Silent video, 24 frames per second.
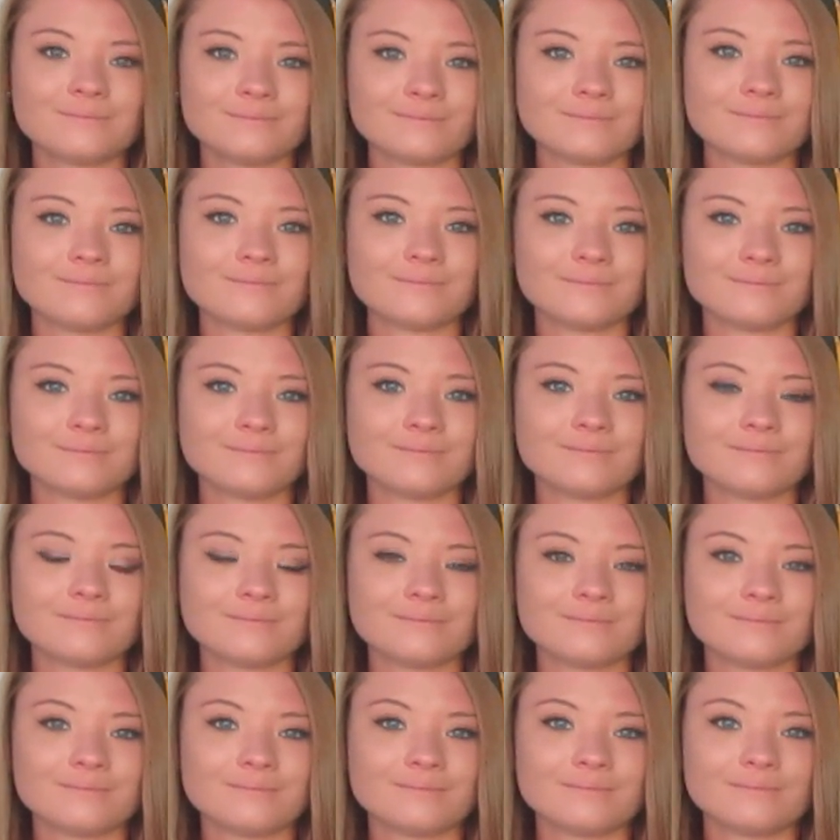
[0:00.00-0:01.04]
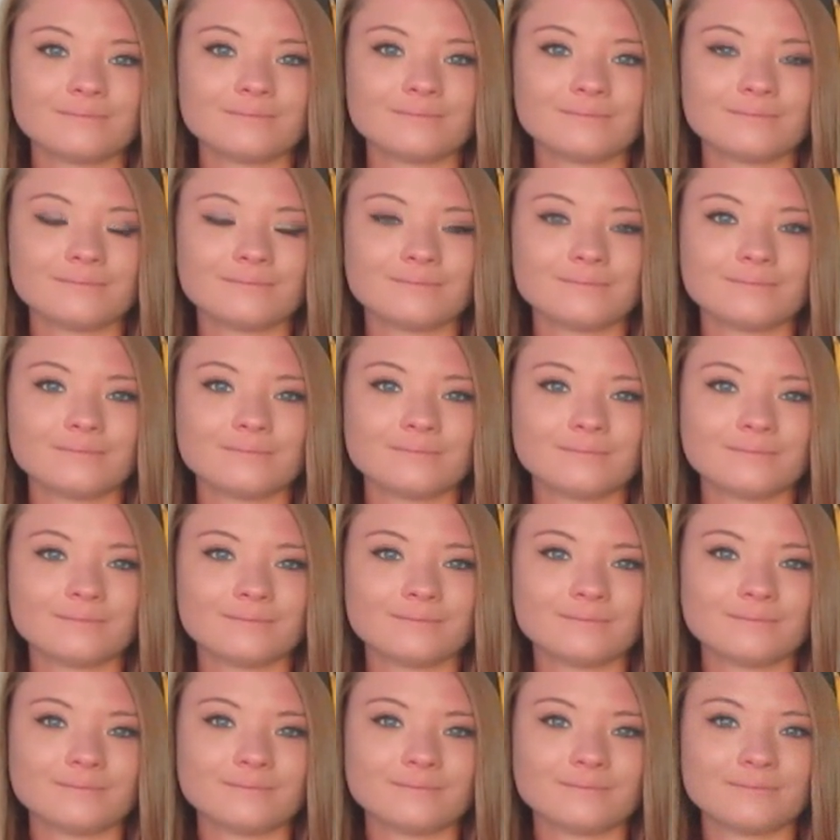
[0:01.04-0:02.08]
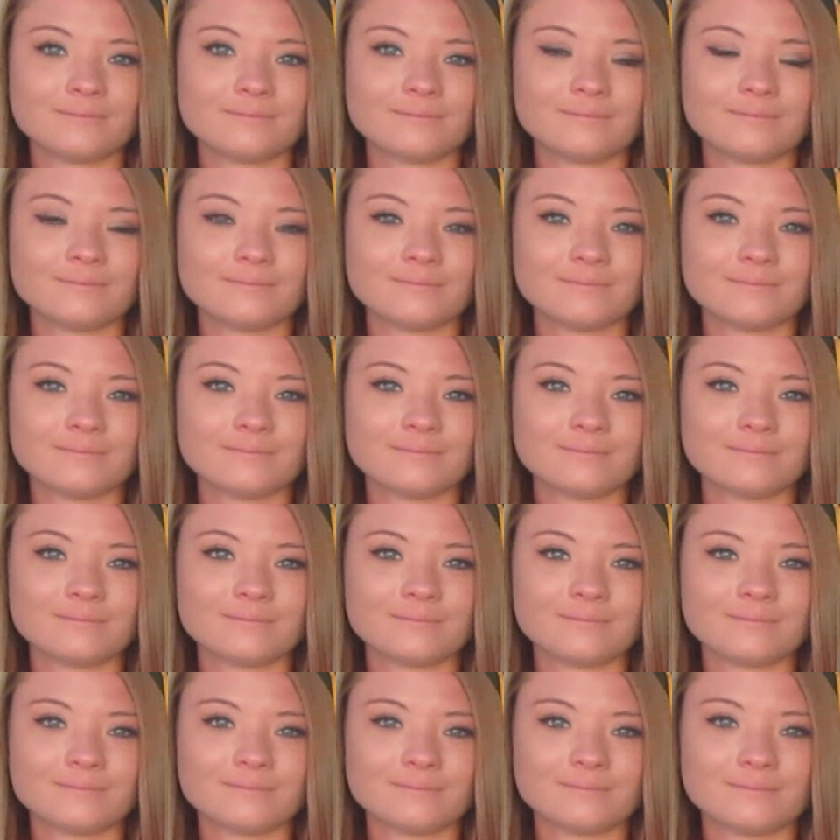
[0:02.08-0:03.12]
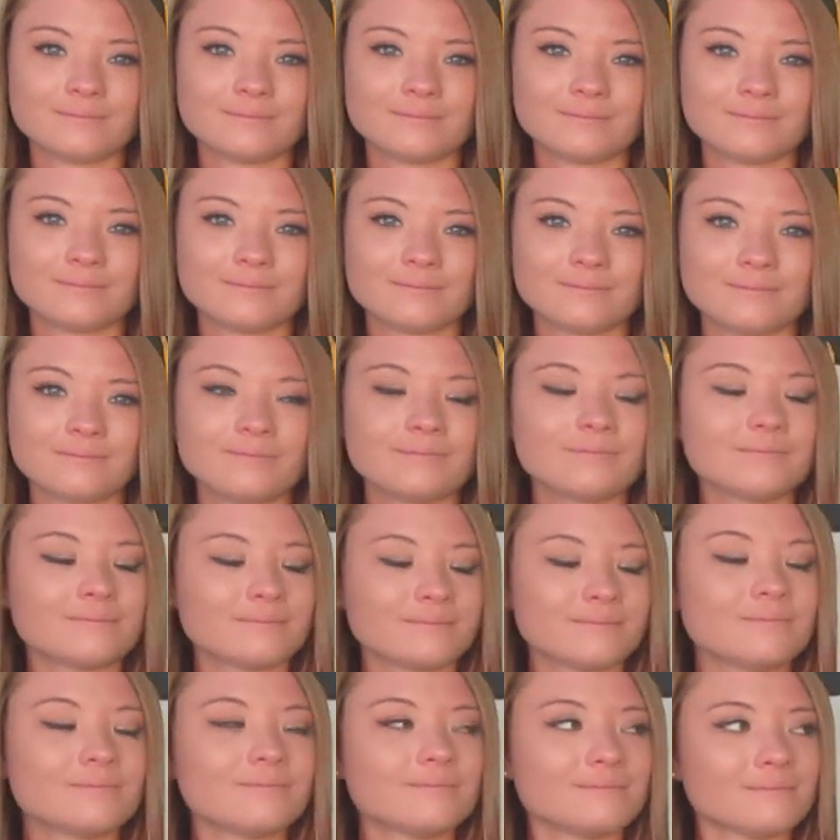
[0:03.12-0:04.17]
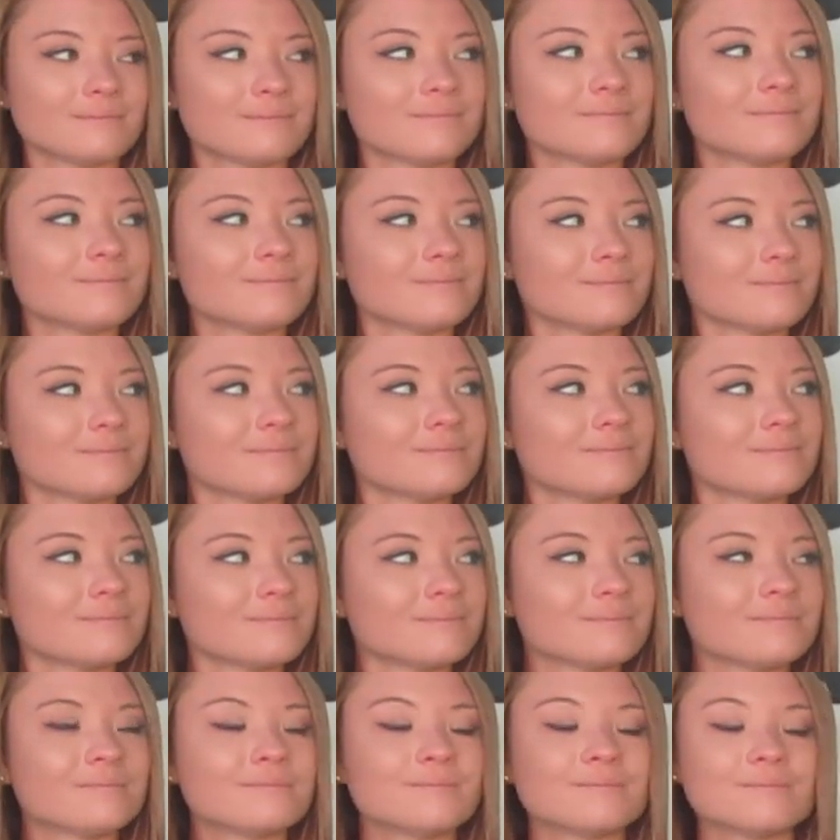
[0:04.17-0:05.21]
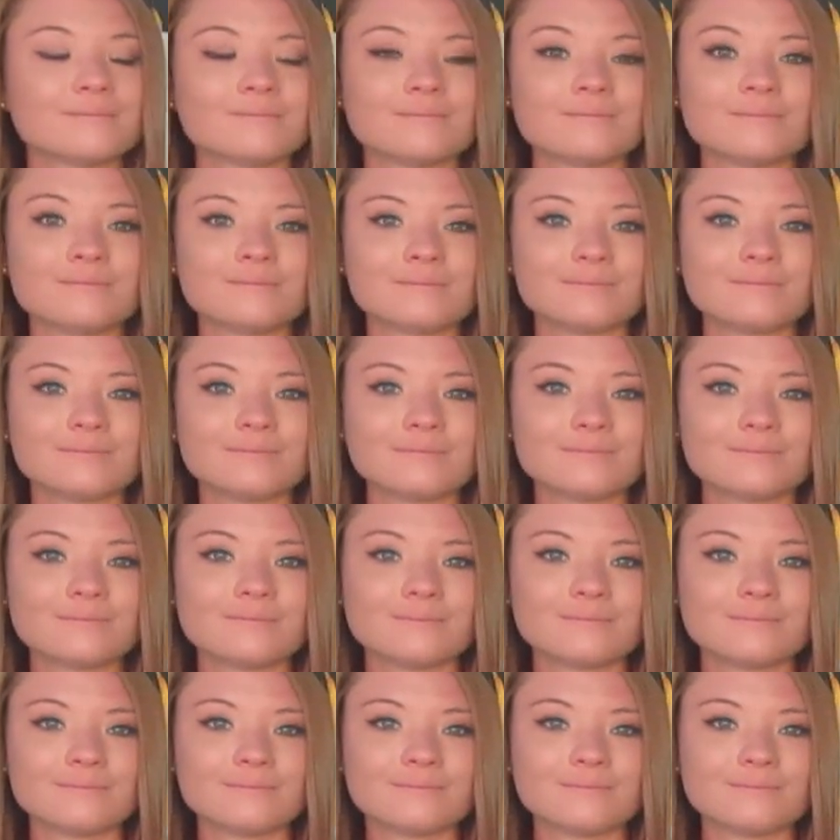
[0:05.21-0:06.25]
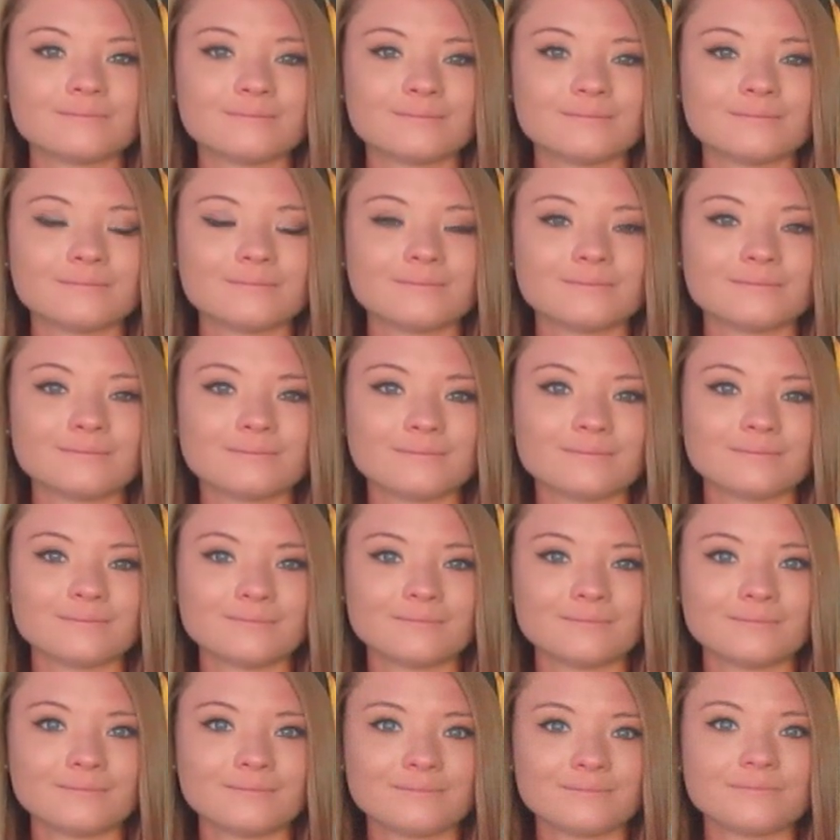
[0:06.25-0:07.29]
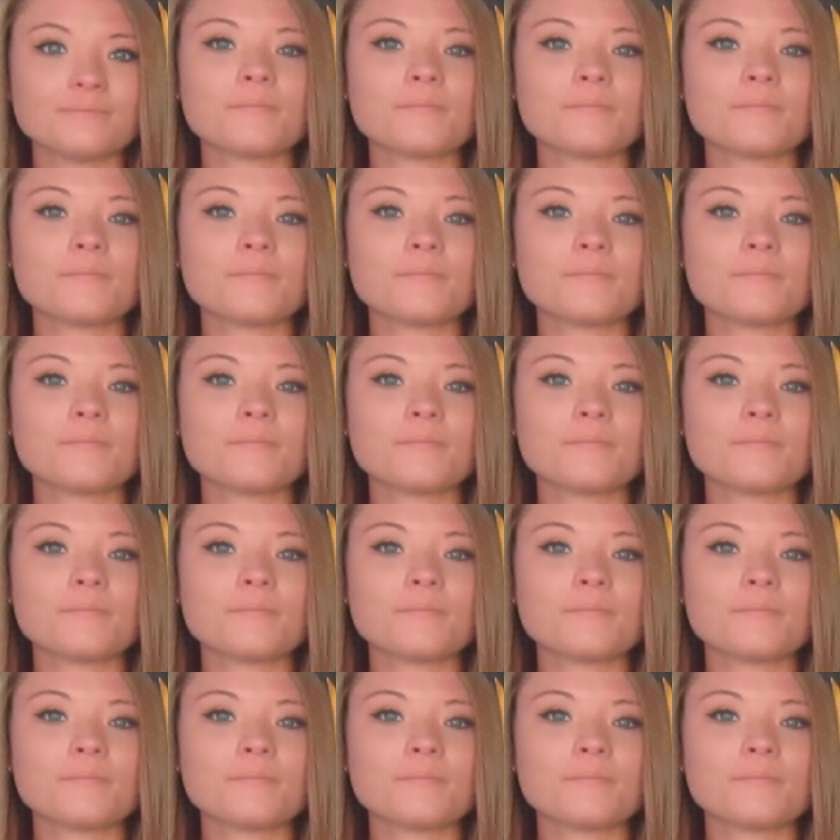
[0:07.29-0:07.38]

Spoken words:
This person isn't speaking.